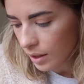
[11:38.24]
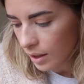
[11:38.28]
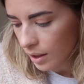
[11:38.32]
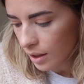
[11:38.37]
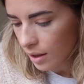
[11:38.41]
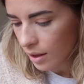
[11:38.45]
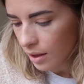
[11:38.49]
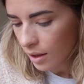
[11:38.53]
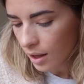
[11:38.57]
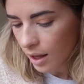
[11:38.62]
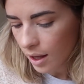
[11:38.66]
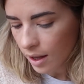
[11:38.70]

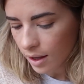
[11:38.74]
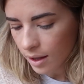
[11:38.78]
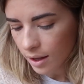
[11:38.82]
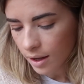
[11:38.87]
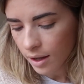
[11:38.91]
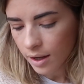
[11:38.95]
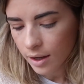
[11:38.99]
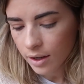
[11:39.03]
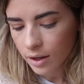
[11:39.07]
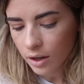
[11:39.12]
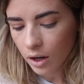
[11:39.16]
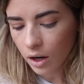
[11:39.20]
And
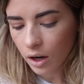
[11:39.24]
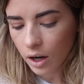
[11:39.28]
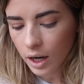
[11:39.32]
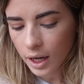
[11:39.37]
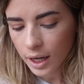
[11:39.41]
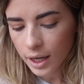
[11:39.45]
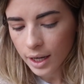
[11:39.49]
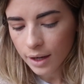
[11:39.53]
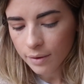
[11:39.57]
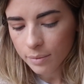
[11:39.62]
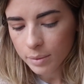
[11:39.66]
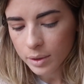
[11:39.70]
then
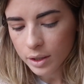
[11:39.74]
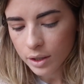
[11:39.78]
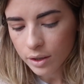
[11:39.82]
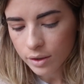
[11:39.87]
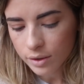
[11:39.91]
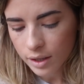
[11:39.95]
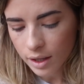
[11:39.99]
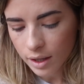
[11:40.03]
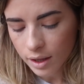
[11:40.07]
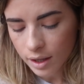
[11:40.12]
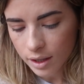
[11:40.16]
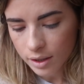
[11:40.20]
I have been
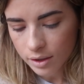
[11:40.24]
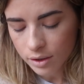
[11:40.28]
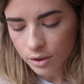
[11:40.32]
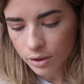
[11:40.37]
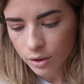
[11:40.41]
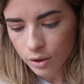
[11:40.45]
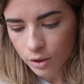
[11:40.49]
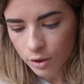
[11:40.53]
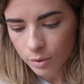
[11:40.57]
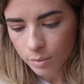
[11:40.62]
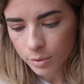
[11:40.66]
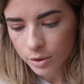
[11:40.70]
using this
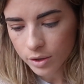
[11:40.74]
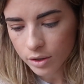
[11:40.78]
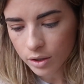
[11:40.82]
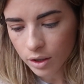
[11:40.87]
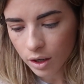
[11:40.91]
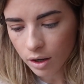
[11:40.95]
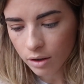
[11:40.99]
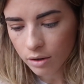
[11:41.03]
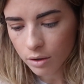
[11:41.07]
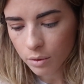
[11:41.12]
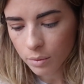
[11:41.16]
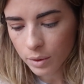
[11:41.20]
new
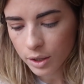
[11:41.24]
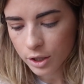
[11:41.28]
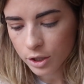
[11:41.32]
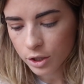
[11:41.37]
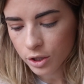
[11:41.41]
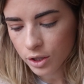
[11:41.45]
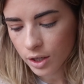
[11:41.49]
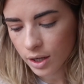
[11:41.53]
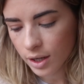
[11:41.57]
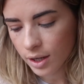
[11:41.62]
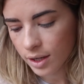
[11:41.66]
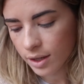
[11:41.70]
mascara,
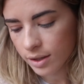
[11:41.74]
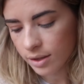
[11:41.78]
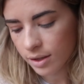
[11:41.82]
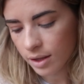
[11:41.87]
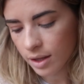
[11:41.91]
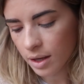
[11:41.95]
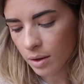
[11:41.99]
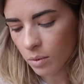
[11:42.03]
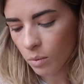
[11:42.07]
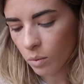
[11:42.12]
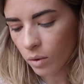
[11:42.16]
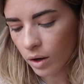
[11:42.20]
which is
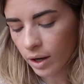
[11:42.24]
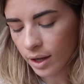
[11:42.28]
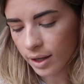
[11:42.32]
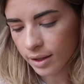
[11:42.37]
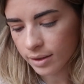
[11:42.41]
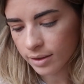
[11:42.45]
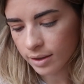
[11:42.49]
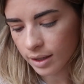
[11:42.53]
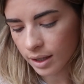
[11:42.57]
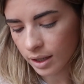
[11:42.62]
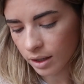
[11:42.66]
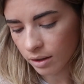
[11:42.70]
the
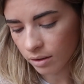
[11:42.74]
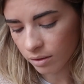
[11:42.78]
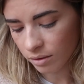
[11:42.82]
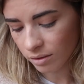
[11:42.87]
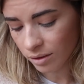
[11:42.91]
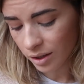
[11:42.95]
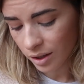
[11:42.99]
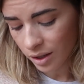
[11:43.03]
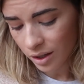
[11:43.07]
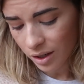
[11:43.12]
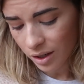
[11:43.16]
YSL